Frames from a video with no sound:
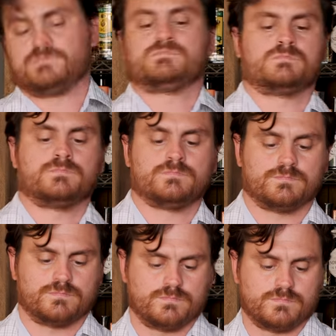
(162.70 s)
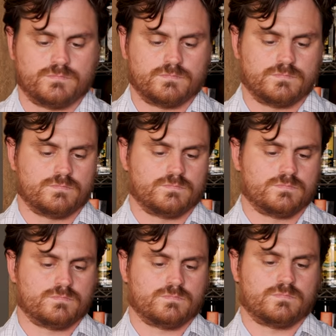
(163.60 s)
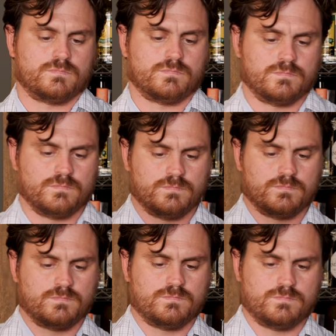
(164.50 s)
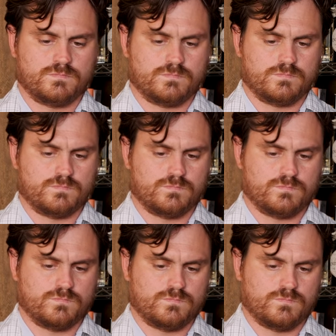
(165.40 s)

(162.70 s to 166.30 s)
Nothing is said.